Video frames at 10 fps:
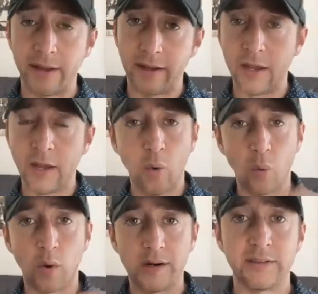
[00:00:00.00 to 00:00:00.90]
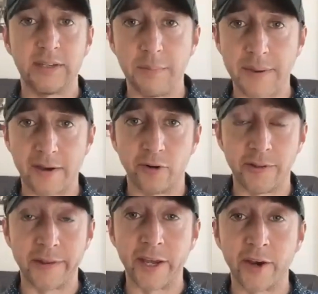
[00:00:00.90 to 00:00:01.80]
that one is any better
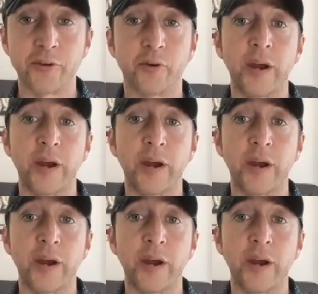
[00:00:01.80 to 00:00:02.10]
than the other.